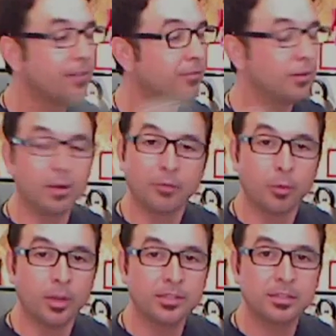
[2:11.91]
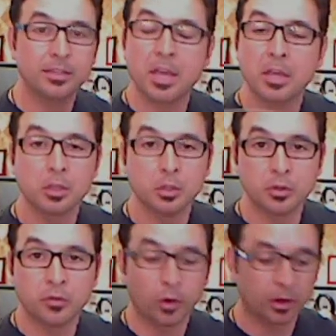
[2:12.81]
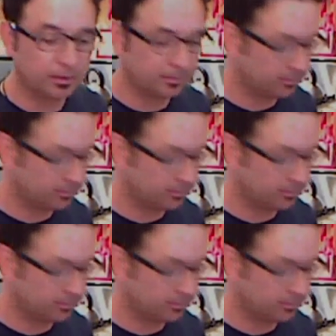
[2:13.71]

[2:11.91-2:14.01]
If you don't have a whisk, use a fork.